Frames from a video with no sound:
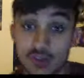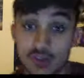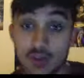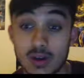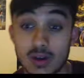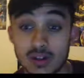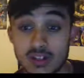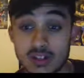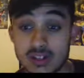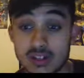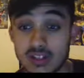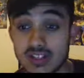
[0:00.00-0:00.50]

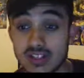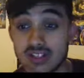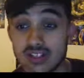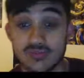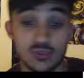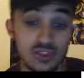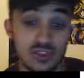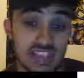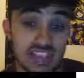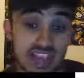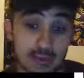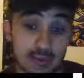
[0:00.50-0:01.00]
might think it's
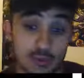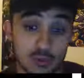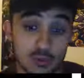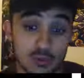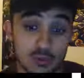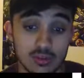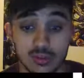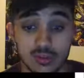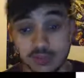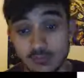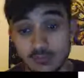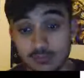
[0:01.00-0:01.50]

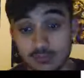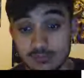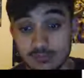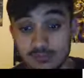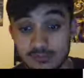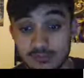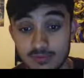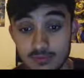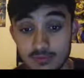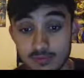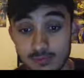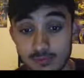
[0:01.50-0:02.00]
forgettable. Some
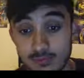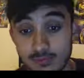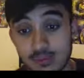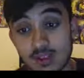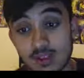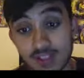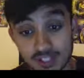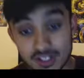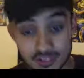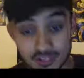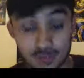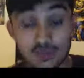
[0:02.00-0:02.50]

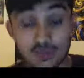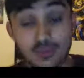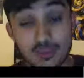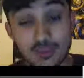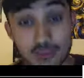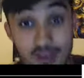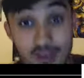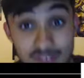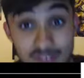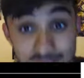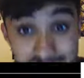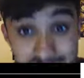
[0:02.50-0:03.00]
of you
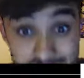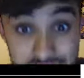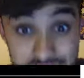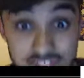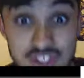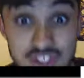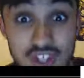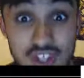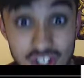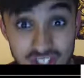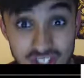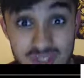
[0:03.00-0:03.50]
might think it's
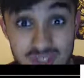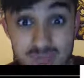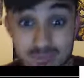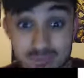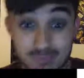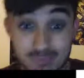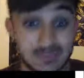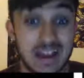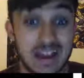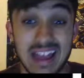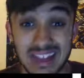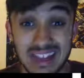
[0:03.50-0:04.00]

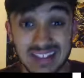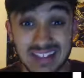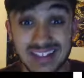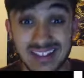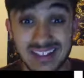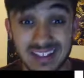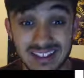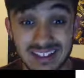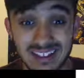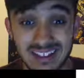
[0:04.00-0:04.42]
just bad.